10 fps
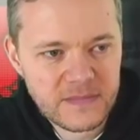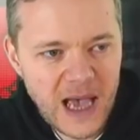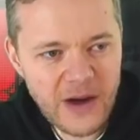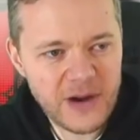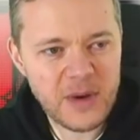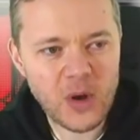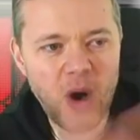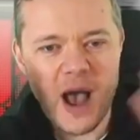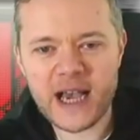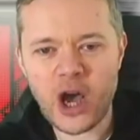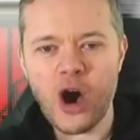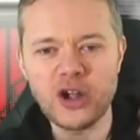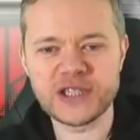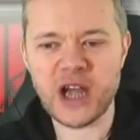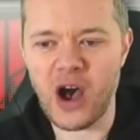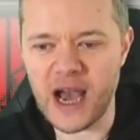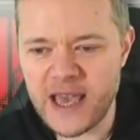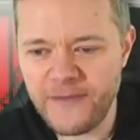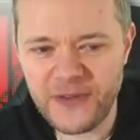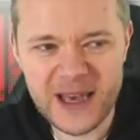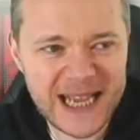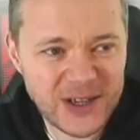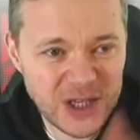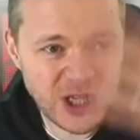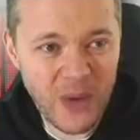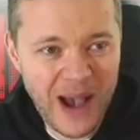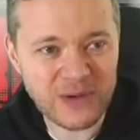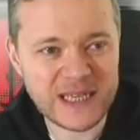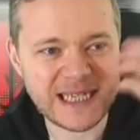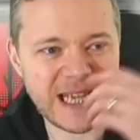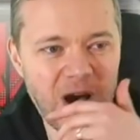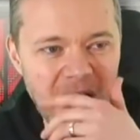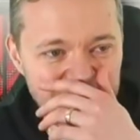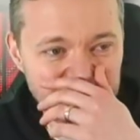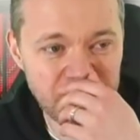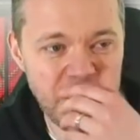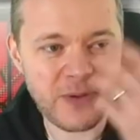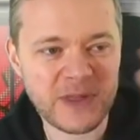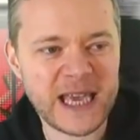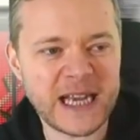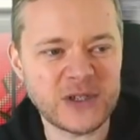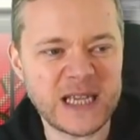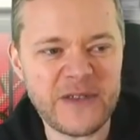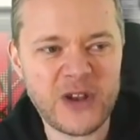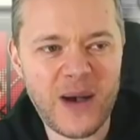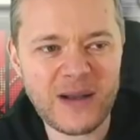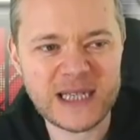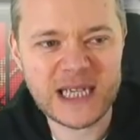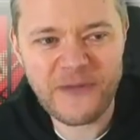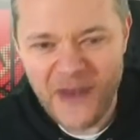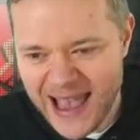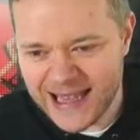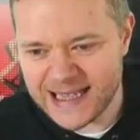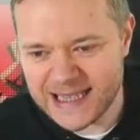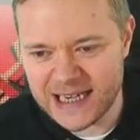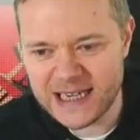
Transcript: Harry Maguire can't dive. He doesn't know how to dive. Some people think he doesn't even know how to defend.